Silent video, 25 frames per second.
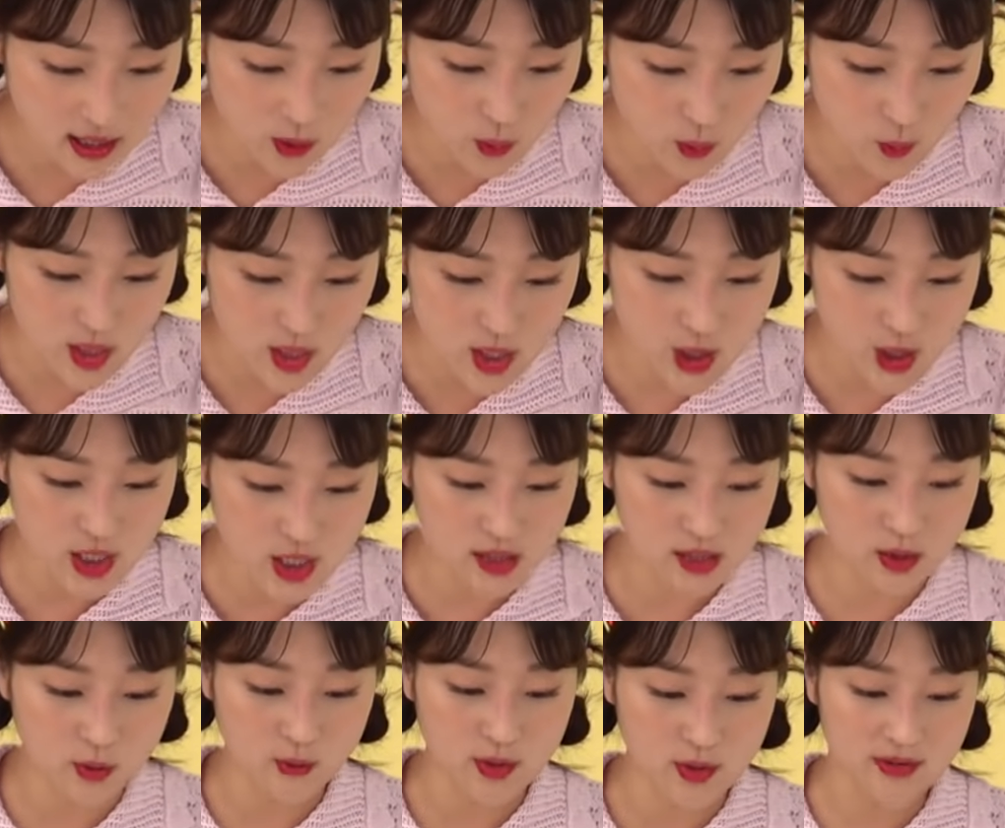a wish
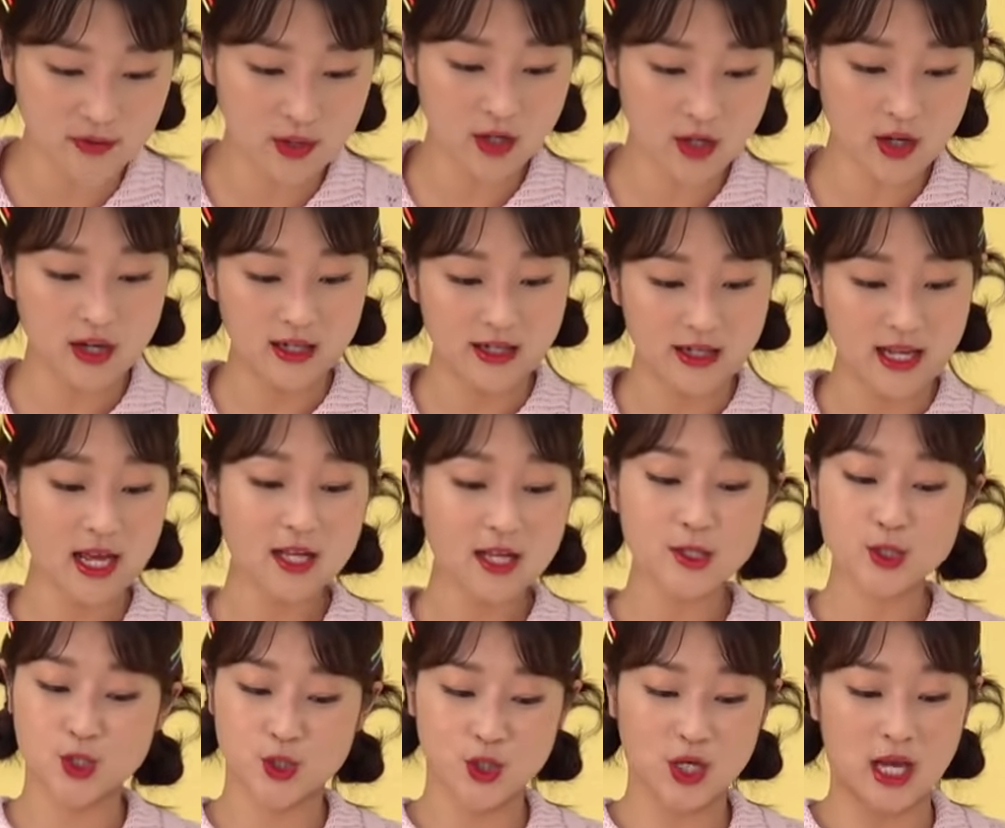in the river?
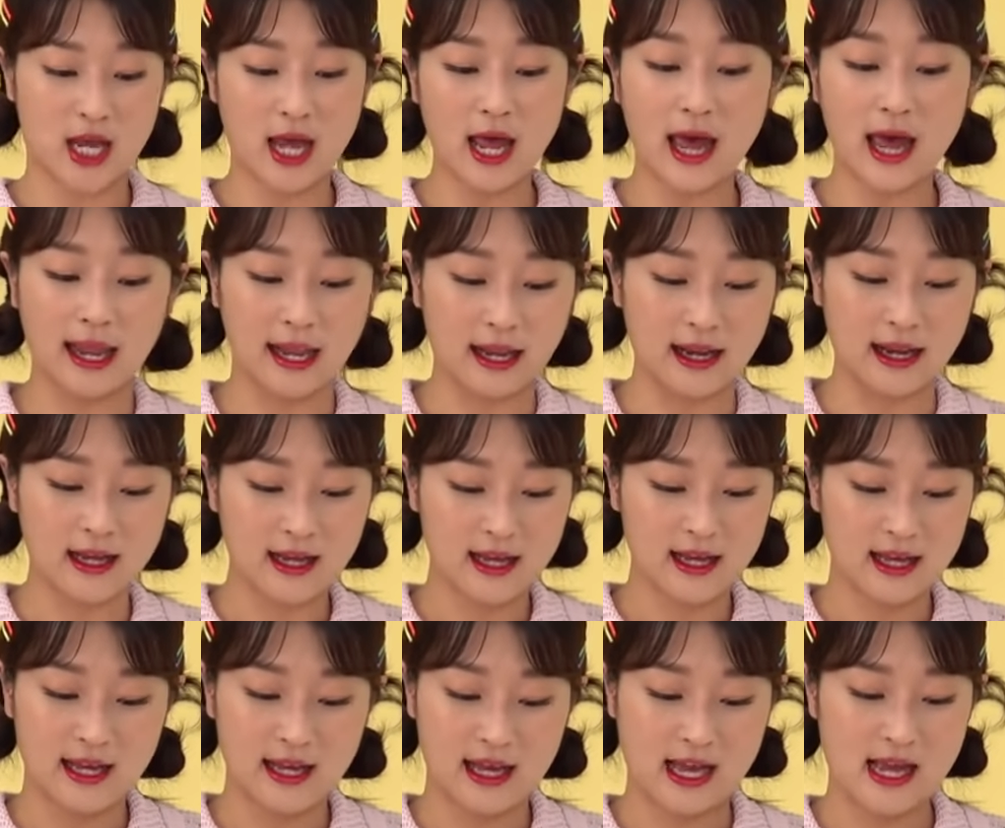Yes, you can.
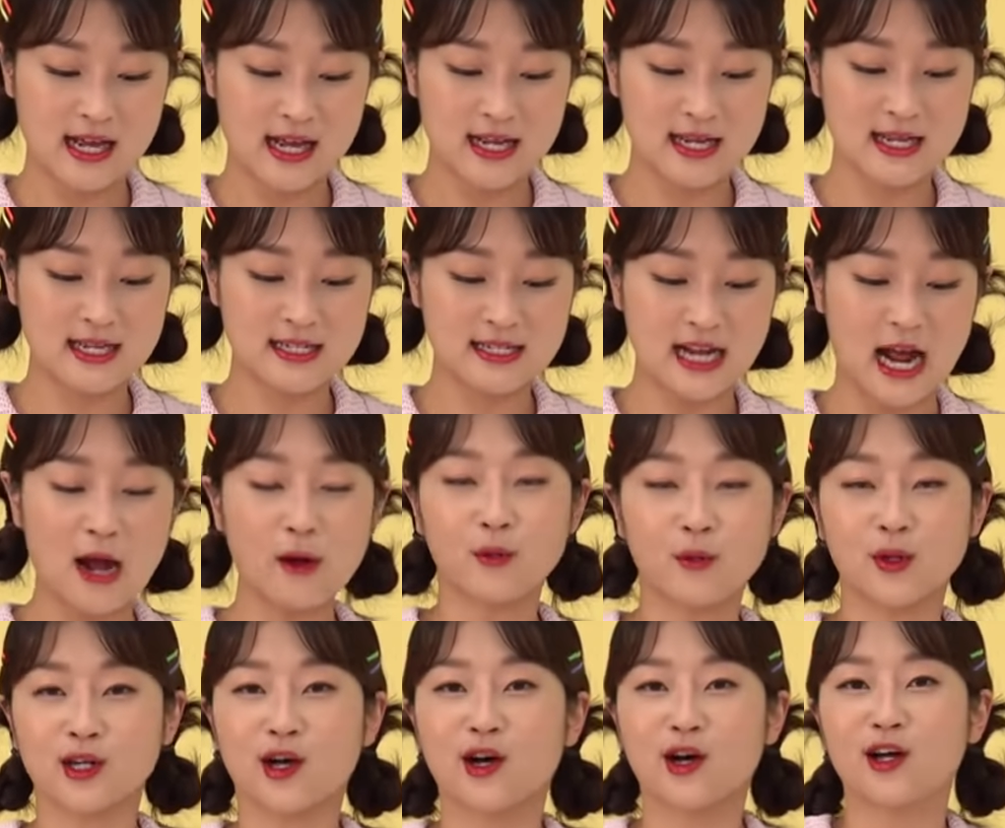And
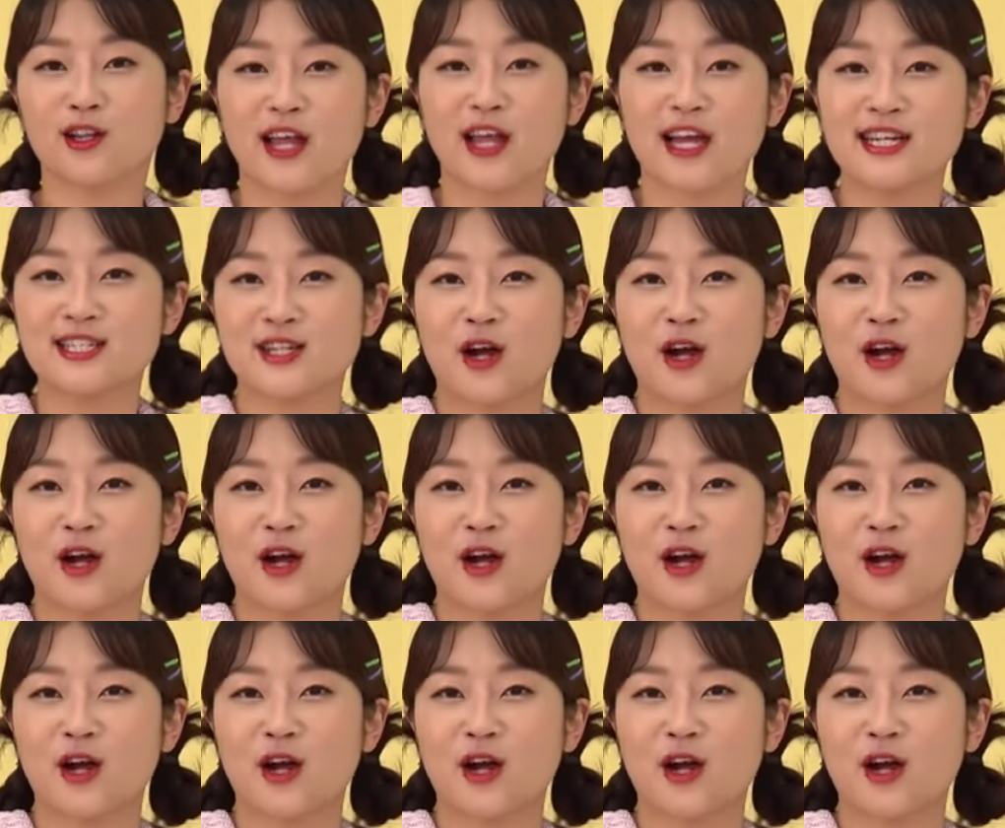I will collect